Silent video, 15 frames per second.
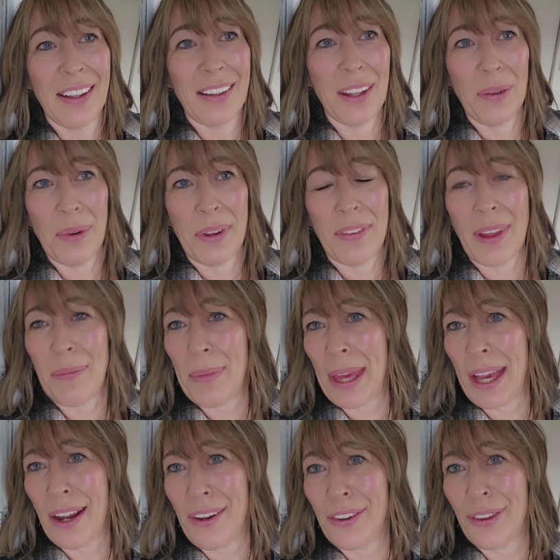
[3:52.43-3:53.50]
Don't want to see me
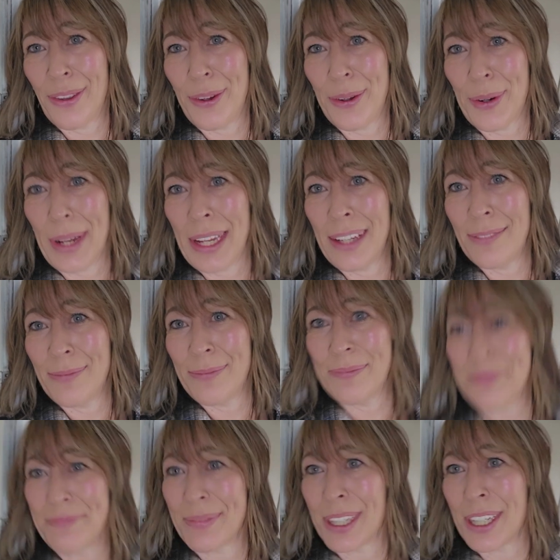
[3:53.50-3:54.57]
going to the toilet.
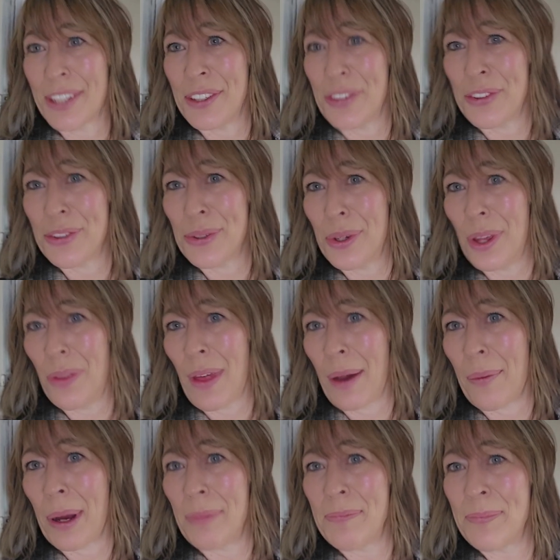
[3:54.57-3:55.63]
I can assure you that
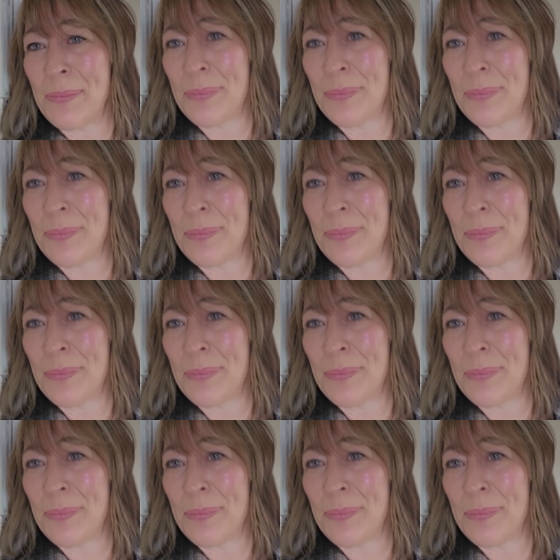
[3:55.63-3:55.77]
one.